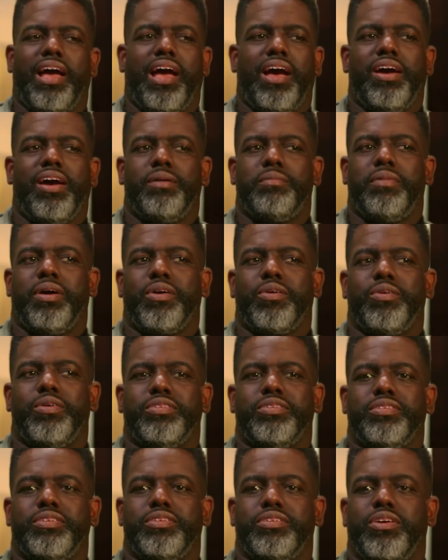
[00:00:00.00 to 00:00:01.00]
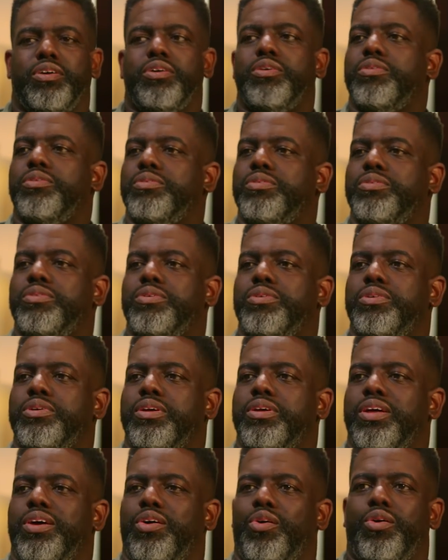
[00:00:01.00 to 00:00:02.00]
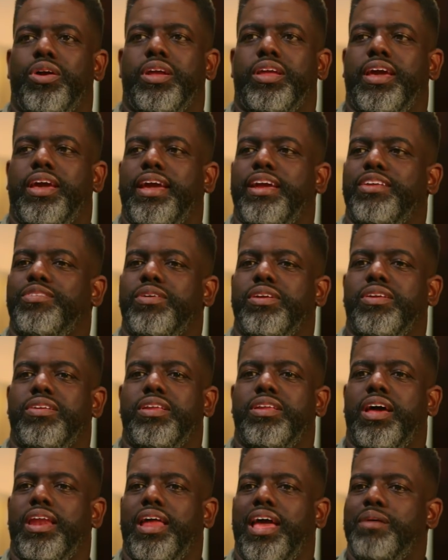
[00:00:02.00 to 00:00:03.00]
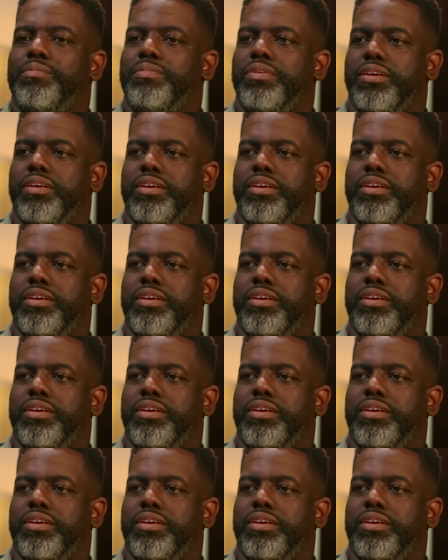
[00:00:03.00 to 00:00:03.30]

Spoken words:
How am I going to know or gauge when you're not happy?